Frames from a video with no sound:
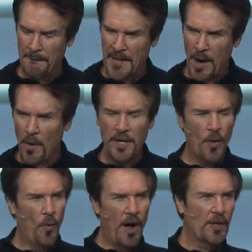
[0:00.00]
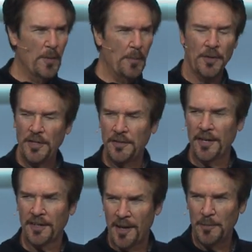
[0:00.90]
And I want you to welcome him because he's going
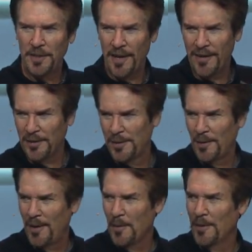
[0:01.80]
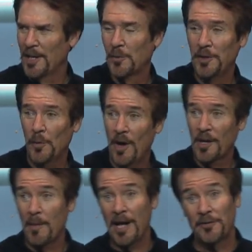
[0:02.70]
to come share his story with us. Would you
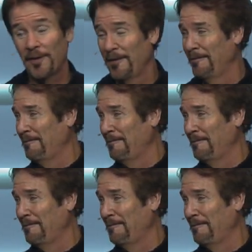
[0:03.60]
welcome Oscar?